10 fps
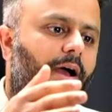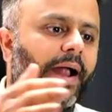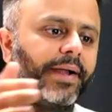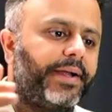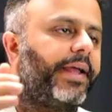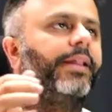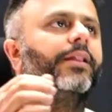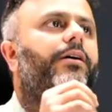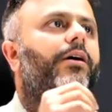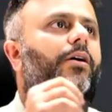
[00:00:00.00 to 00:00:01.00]
and
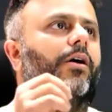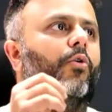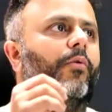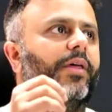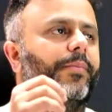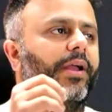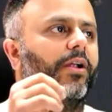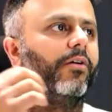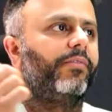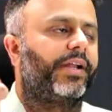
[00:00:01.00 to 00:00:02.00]
then over a
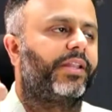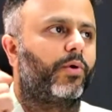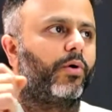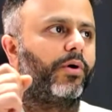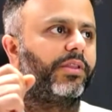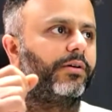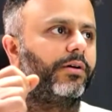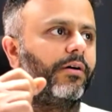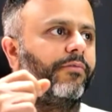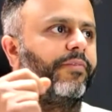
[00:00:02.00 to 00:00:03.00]
period of let's suppose
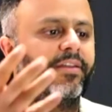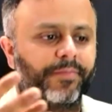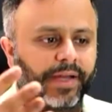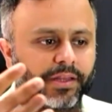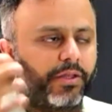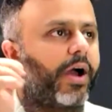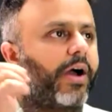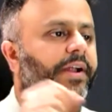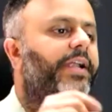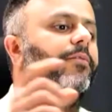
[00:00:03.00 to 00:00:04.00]
5 months, you
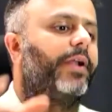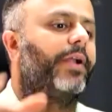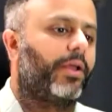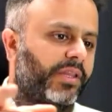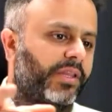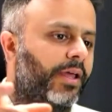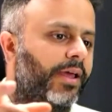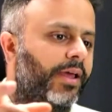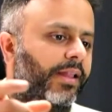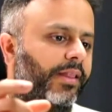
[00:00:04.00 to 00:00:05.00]
have 100 videos.
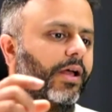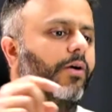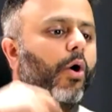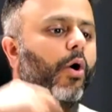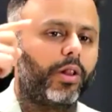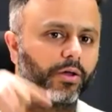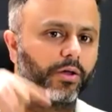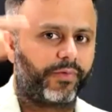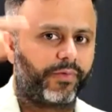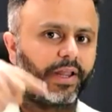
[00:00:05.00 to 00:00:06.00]
Now all
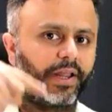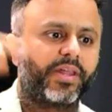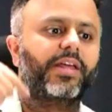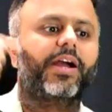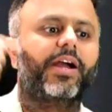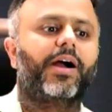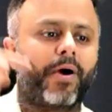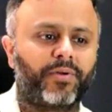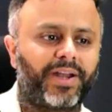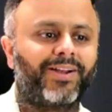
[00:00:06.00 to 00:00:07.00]
those videos are
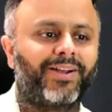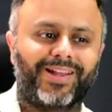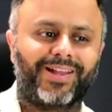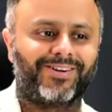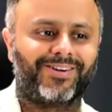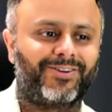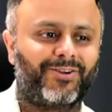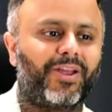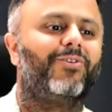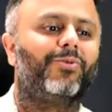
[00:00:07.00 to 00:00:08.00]
compounding together
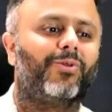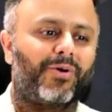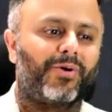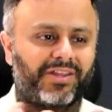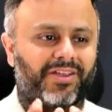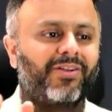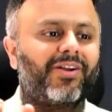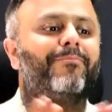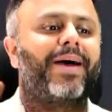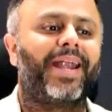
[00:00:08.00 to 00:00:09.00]
to give you those
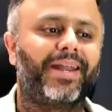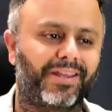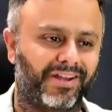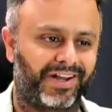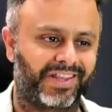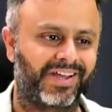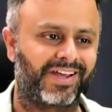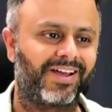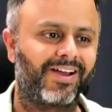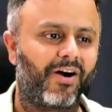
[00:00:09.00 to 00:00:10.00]
combined results.
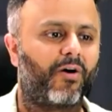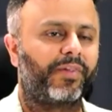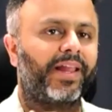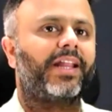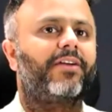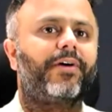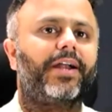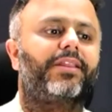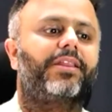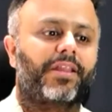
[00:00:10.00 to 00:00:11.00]
Offline
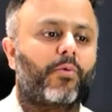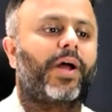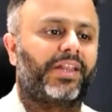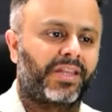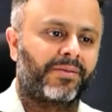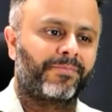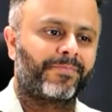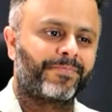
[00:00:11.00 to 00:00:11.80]
effort is just once.